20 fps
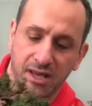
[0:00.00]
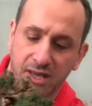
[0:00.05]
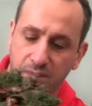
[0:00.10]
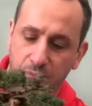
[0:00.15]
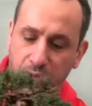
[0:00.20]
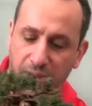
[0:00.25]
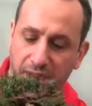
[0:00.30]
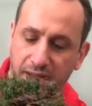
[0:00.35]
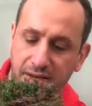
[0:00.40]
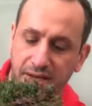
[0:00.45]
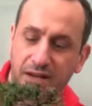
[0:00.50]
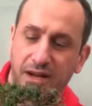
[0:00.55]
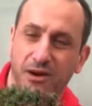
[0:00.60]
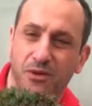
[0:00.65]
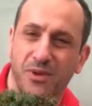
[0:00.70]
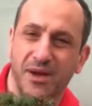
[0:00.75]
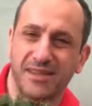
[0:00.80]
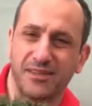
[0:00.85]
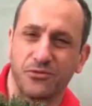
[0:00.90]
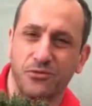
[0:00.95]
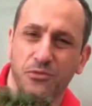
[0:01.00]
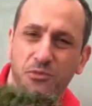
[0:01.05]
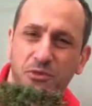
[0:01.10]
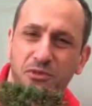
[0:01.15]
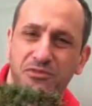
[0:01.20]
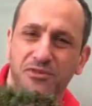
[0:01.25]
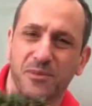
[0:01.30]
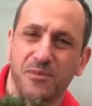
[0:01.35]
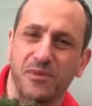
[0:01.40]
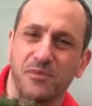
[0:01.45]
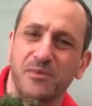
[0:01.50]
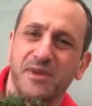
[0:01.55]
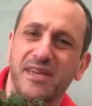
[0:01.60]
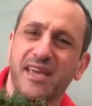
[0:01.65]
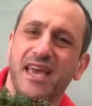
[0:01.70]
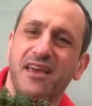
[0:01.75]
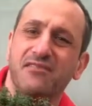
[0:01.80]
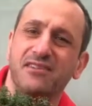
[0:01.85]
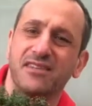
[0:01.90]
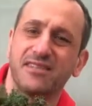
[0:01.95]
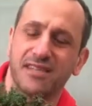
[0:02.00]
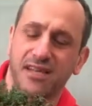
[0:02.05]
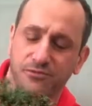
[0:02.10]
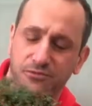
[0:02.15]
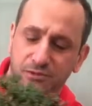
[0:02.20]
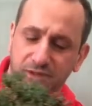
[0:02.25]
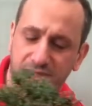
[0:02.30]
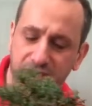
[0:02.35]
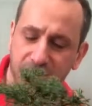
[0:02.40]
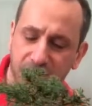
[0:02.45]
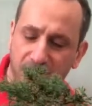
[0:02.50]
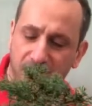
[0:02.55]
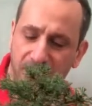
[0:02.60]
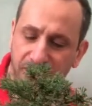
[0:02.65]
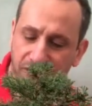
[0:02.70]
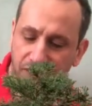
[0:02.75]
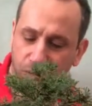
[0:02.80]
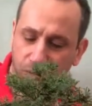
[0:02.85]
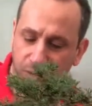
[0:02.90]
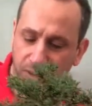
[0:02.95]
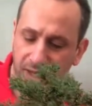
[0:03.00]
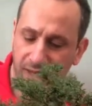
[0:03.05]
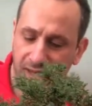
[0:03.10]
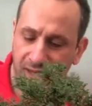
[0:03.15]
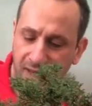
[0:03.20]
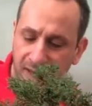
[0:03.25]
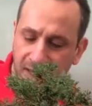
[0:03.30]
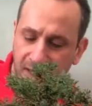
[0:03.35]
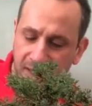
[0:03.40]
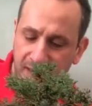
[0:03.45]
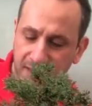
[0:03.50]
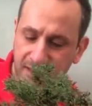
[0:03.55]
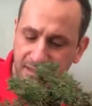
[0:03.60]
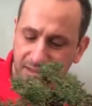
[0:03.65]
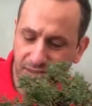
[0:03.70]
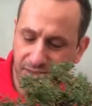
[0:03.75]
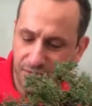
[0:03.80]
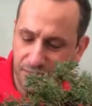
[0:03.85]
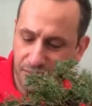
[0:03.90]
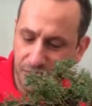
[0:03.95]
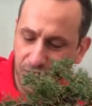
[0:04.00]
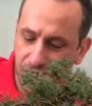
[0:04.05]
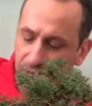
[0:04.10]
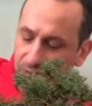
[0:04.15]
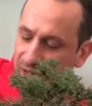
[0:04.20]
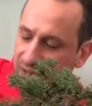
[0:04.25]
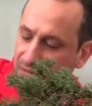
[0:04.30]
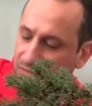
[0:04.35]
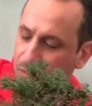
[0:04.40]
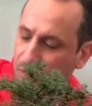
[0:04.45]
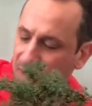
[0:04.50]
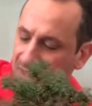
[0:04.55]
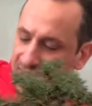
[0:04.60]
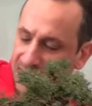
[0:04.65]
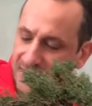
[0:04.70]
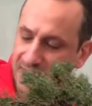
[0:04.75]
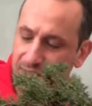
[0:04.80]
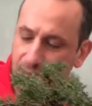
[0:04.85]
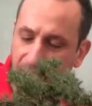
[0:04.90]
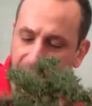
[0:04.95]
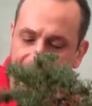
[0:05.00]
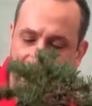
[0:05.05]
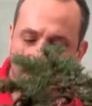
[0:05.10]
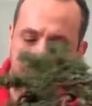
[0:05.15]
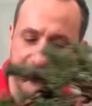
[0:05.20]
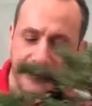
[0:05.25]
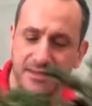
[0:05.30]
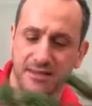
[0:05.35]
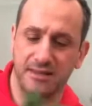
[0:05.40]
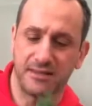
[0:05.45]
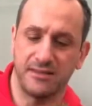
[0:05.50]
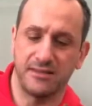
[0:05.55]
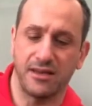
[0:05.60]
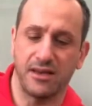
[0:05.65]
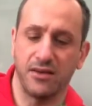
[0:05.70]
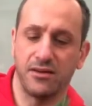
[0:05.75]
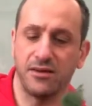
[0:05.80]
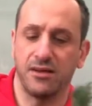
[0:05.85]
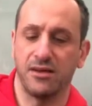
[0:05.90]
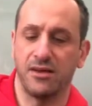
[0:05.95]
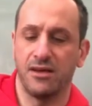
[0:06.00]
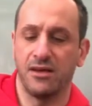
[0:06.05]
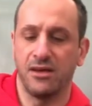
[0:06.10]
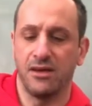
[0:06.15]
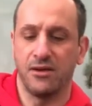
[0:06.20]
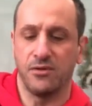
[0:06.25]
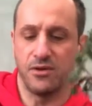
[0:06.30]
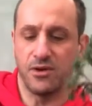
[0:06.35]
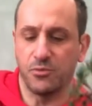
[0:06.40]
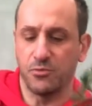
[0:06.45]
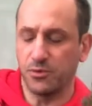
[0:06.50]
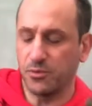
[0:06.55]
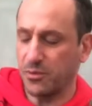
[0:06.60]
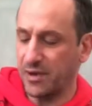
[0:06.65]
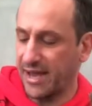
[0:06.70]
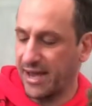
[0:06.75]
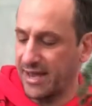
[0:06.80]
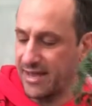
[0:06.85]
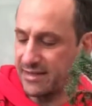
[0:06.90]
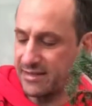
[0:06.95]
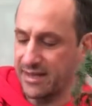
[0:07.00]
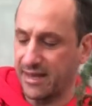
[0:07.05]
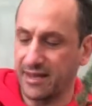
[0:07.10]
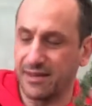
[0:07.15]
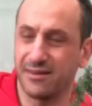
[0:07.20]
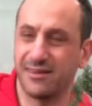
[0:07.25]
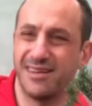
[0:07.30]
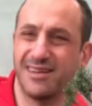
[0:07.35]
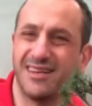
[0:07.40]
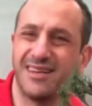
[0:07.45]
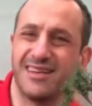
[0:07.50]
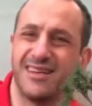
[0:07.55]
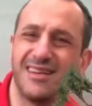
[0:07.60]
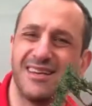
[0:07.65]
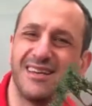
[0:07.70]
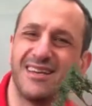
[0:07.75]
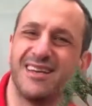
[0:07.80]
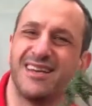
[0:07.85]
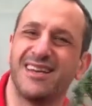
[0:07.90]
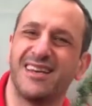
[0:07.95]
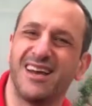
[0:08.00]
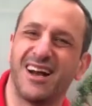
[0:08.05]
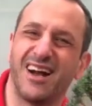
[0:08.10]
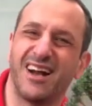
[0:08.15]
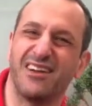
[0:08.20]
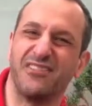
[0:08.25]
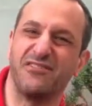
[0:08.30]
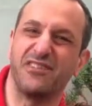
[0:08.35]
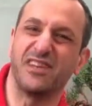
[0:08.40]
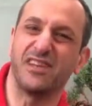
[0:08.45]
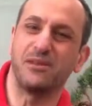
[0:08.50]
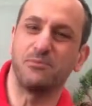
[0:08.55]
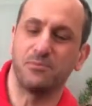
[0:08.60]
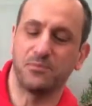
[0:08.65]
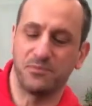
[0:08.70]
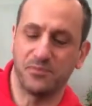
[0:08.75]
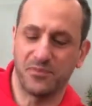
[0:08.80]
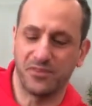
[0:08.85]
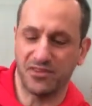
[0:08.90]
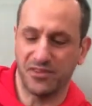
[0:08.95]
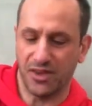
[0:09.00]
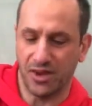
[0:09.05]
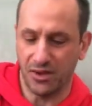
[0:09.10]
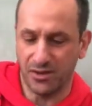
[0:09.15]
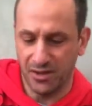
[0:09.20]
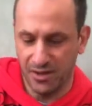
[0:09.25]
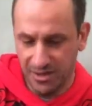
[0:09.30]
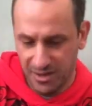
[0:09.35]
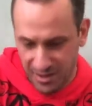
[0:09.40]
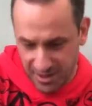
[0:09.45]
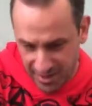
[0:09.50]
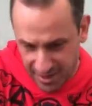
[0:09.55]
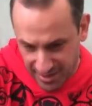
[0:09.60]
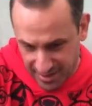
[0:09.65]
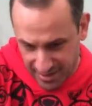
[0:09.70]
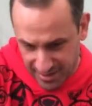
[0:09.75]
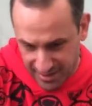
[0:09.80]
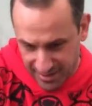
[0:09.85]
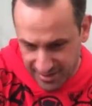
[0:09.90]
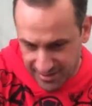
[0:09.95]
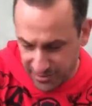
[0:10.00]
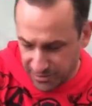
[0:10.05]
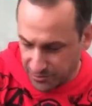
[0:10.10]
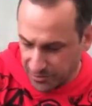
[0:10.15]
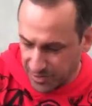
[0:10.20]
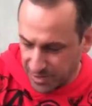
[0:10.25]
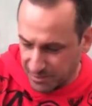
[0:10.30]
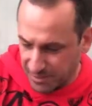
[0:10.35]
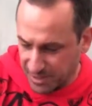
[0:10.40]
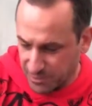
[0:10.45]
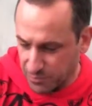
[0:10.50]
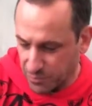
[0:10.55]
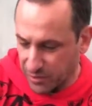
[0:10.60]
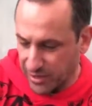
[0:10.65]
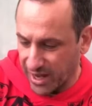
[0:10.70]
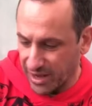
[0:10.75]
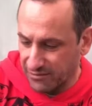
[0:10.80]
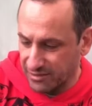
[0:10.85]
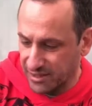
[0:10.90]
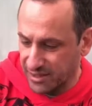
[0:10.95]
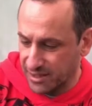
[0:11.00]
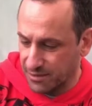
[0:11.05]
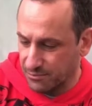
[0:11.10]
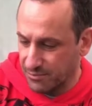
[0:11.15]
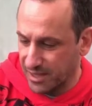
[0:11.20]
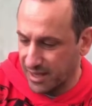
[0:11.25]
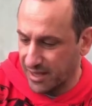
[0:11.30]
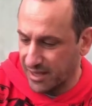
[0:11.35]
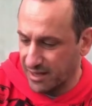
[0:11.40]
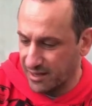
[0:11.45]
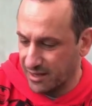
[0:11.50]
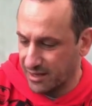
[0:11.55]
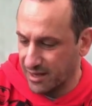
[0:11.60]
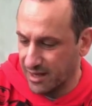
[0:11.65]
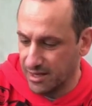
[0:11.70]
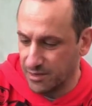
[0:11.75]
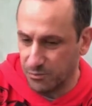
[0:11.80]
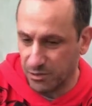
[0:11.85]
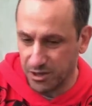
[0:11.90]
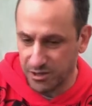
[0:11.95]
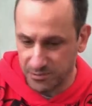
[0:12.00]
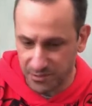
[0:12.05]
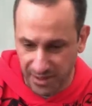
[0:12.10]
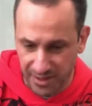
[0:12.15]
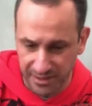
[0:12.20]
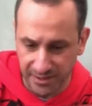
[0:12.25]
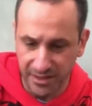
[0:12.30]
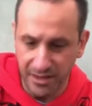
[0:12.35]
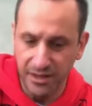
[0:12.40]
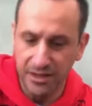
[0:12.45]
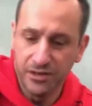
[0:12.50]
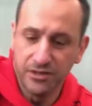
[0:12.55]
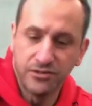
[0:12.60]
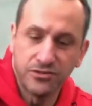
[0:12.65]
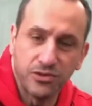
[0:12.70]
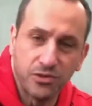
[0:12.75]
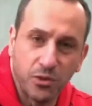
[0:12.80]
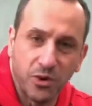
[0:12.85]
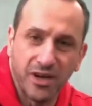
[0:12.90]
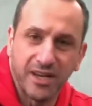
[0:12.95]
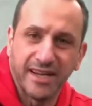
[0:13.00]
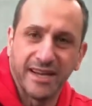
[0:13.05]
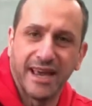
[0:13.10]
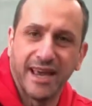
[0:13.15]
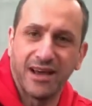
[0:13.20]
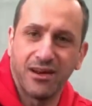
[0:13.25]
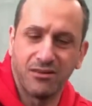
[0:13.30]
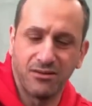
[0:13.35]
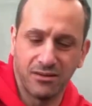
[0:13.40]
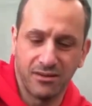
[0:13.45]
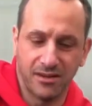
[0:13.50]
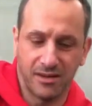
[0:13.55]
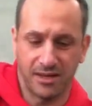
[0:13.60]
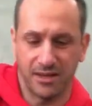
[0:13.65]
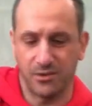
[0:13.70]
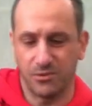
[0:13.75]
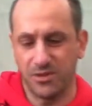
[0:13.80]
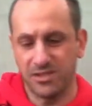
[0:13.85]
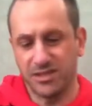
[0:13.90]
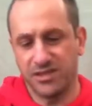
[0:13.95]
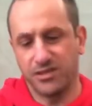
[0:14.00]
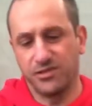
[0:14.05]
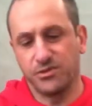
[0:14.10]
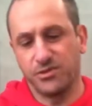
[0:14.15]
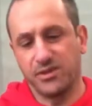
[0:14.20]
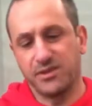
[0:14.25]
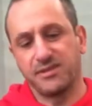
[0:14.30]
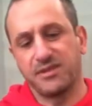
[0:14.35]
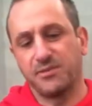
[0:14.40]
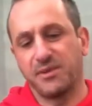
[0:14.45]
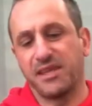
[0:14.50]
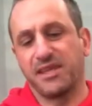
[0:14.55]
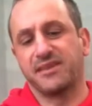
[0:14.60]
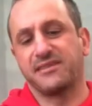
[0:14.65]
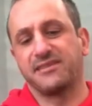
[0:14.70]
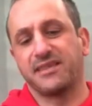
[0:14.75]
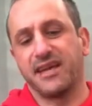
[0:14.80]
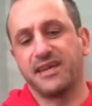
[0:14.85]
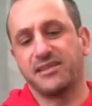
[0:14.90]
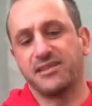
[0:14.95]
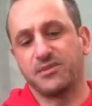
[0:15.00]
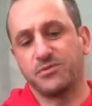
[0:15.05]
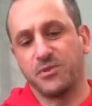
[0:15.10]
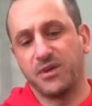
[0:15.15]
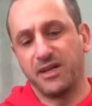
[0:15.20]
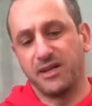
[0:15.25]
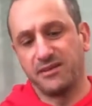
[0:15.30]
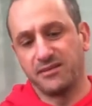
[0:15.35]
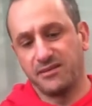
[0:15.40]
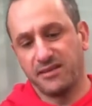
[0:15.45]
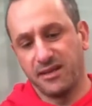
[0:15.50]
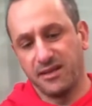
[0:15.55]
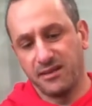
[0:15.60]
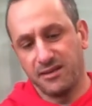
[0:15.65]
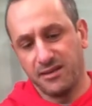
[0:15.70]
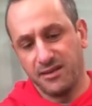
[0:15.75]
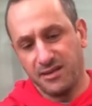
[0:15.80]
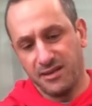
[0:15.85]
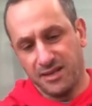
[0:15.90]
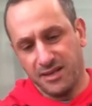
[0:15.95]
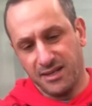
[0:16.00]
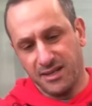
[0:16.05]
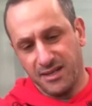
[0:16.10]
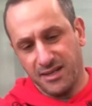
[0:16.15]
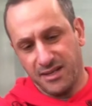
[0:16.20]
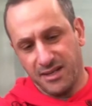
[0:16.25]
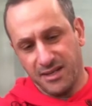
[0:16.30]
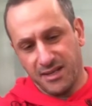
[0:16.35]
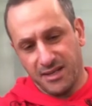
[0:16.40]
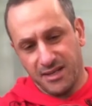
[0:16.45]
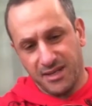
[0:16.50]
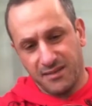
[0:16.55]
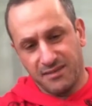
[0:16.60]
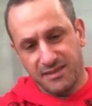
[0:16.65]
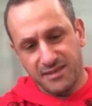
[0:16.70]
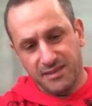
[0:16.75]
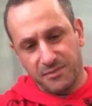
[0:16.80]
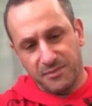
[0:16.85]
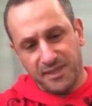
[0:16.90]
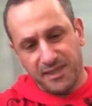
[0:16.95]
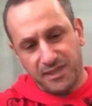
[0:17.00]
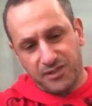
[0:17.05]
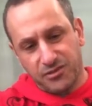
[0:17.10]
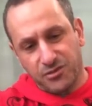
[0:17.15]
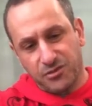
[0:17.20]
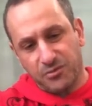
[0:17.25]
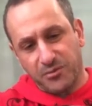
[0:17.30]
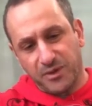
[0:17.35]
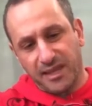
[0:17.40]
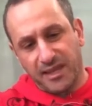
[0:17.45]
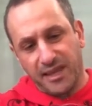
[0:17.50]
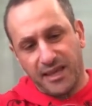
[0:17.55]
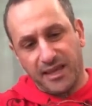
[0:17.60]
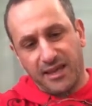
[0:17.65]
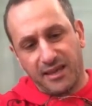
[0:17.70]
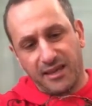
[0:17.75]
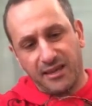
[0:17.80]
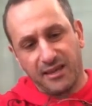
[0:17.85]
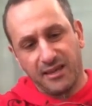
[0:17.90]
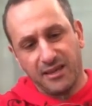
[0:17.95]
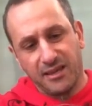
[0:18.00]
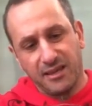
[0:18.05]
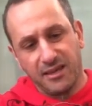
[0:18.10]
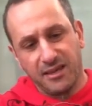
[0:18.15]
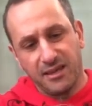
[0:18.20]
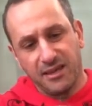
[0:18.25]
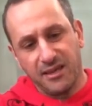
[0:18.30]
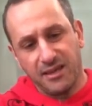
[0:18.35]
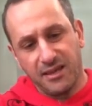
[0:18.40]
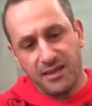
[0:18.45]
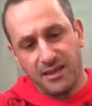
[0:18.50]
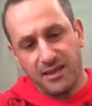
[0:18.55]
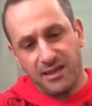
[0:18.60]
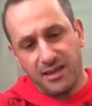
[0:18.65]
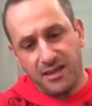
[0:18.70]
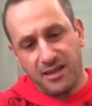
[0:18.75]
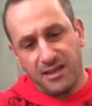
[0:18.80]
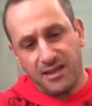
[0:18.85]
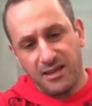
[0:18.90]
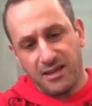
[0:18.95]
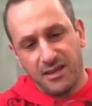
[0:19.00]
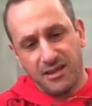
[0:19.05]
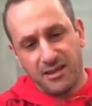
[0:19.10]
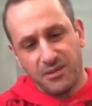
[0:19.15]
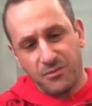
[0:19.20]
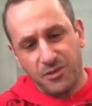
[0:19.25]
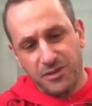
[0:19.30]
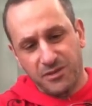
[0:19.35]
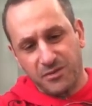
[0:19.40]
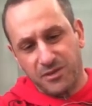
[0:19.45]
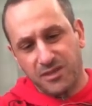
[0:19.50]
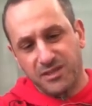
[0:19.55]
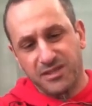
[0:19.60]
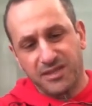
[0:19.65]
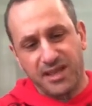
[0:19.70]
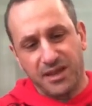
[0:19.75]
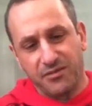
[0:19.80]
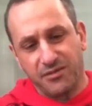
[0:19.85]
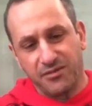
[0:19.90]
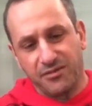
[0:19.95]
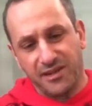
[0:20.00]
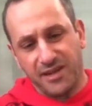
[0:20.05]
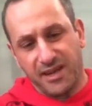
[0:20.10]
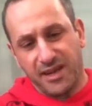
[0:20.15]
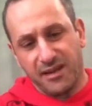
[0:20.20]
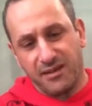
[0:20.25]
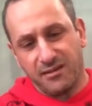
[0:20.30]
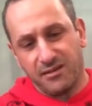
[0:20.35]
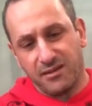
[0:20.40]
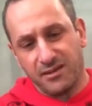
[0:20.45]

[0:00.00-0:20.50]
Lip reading: But, you know, I have to remove some of the big heavy stuff, which is kind of annoying. There's still a few little heavy ones in the base. So when I put my hand down, I can feel them. So there's really much point having them there. And you might as well do the work now. Otherwise, you've got to do it at some other stage as well. So if there's something that shouldn't be there, might as well just get rid of it now.